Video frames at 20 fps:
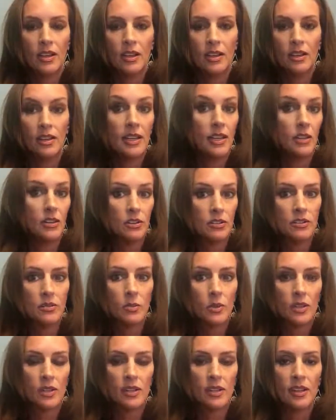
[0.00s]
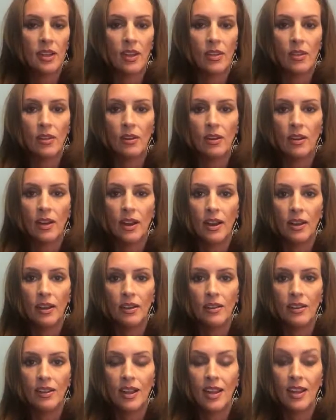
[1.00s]
gears working together,
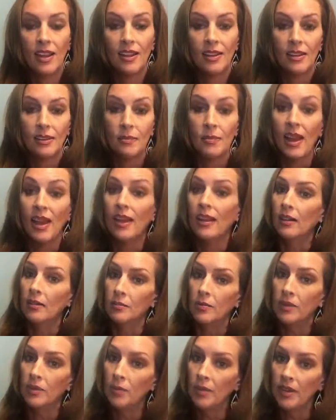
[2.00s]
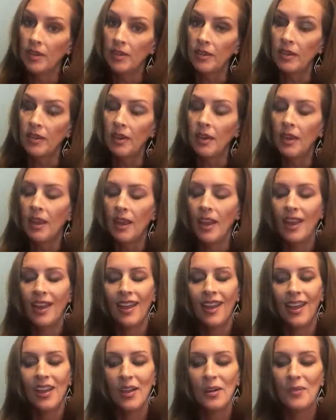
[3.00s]
and in my humble opinion,
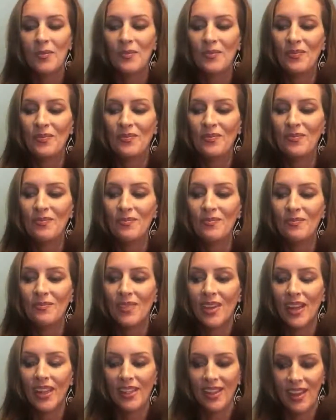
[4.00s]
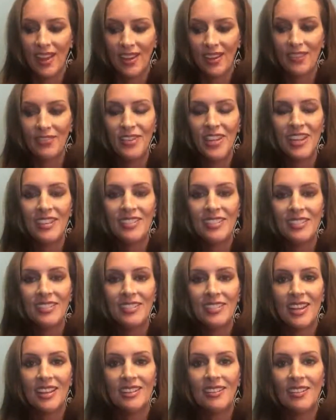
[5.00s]
a lot of dentists
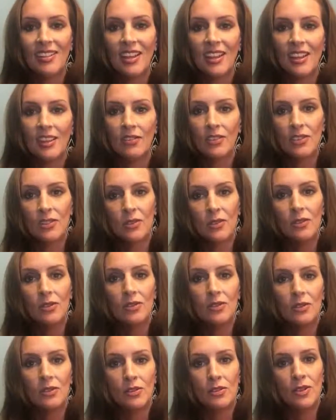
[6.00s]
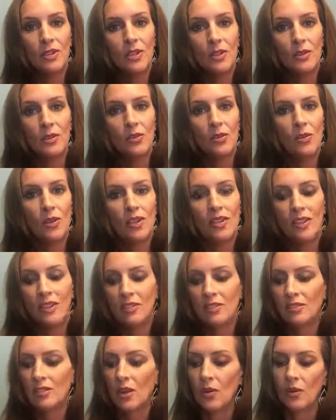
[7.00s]
tend to think of a tooth, and they
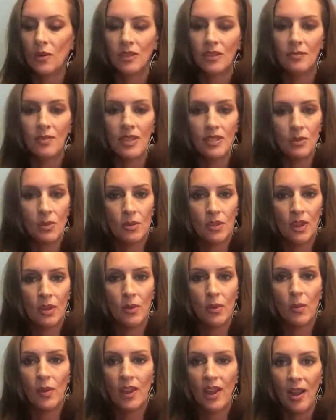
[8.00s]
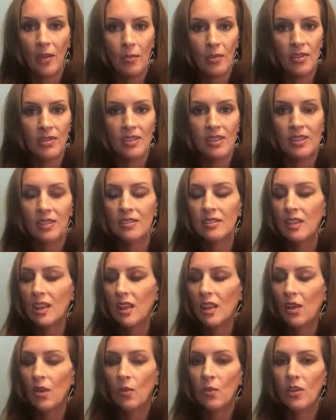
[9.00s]
just go in and mess with it. Well, what happens is,
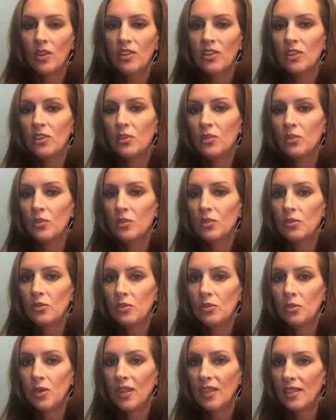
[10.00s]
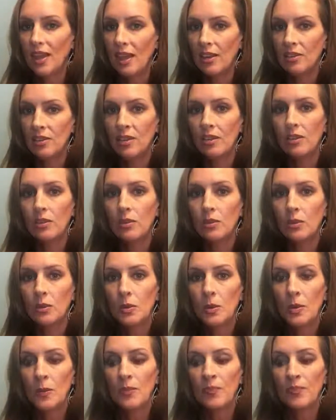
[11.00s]
once you tweak that tooth,
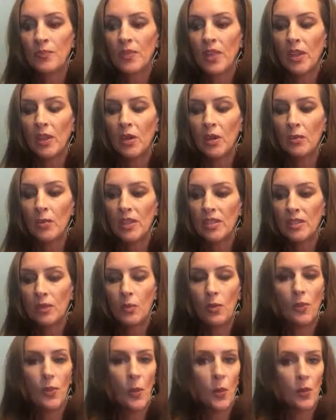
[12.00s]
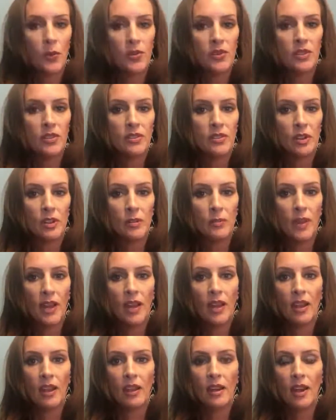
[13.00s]
you're messing with the whole system,
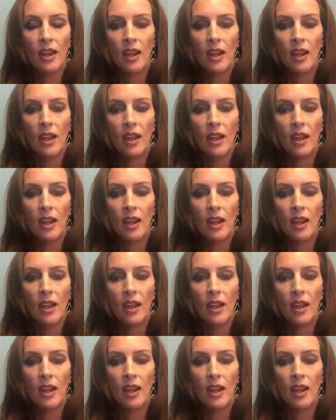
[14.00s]
and